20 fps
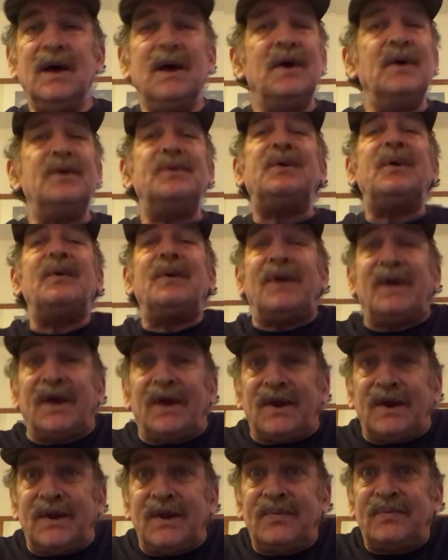Is there
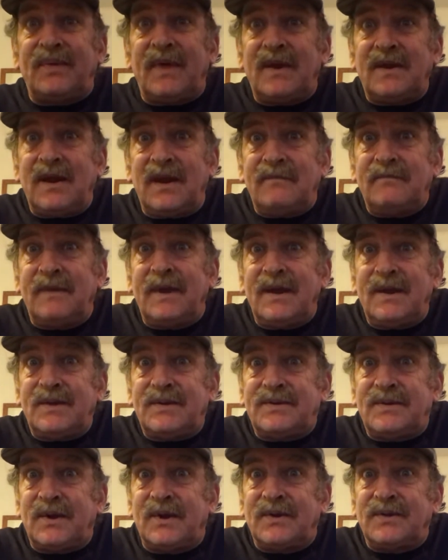anything that makes
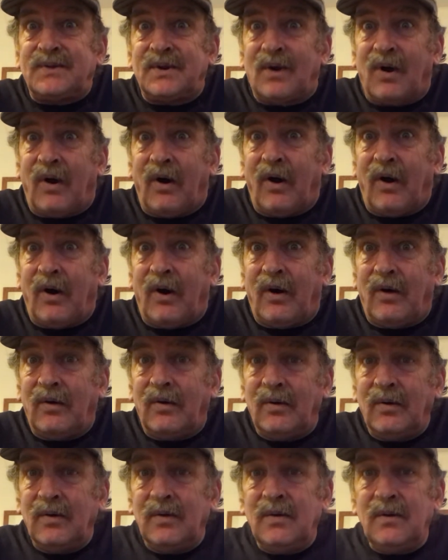sense at
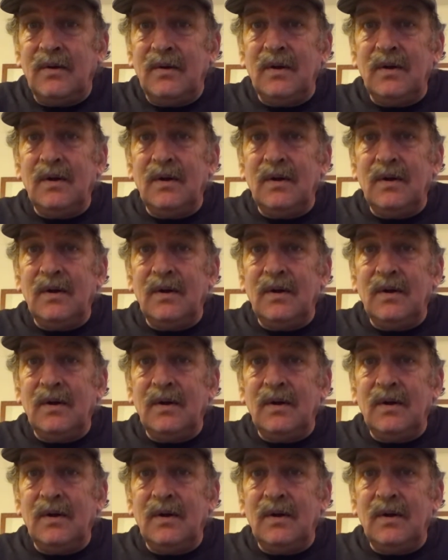all?